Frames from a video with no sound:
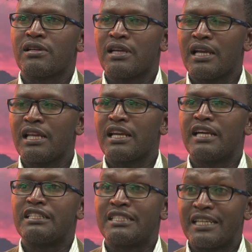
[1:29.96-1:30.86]
killing
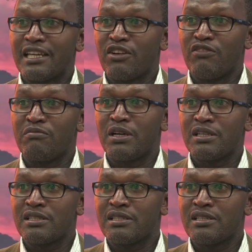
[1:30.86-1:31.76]
and taking of
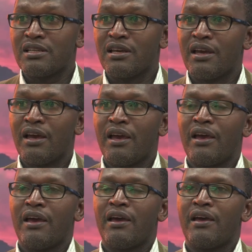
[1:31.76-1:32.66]
birds,
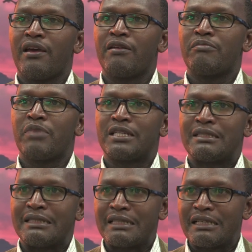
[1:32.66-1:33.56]

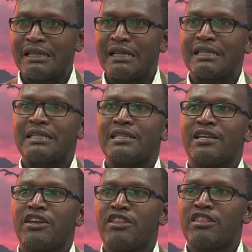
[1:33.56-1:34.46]
particularly
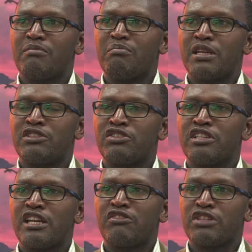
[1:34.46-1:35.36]
in the
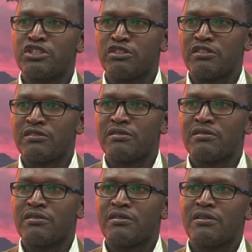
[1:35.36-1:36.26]
Mediterranean region,
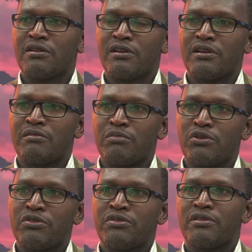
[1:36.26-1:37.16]

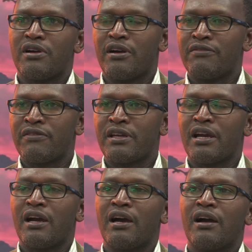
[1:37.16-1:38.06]
both
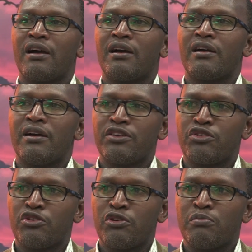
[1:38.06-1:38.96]
Africa,
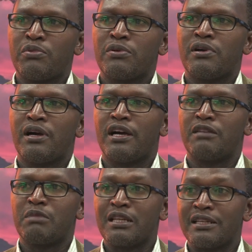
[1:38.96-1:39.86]
Europe,
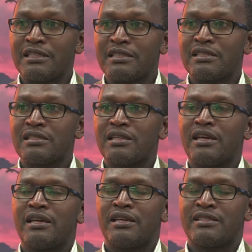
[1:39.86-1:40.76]
and Middle East.
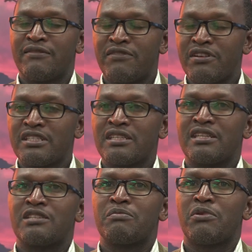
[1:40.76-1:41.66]
It's a very
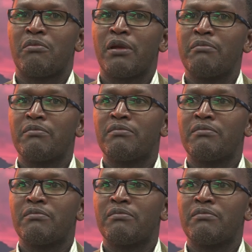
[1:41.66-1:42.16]
serious problem.